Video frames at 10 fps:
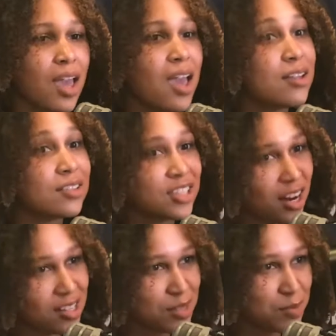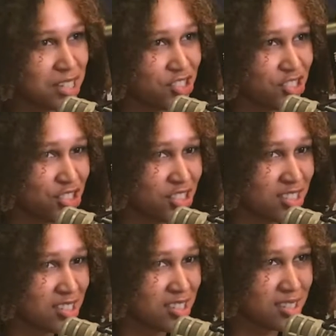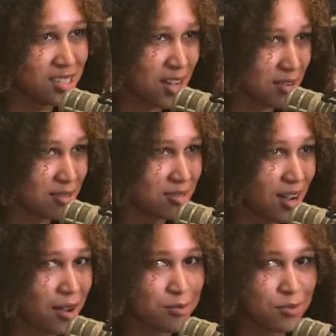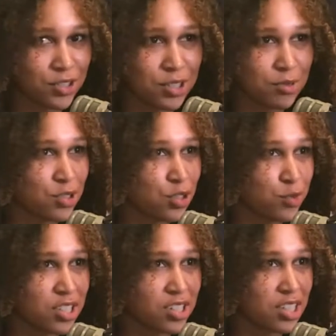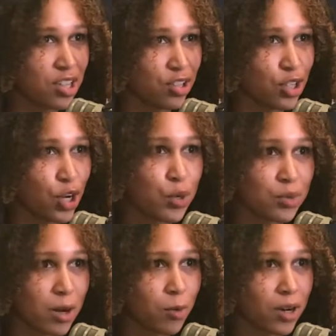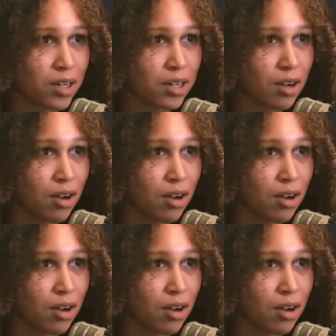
And shout out to Mahisha. She's the CEO. She was just recently on the OWN network.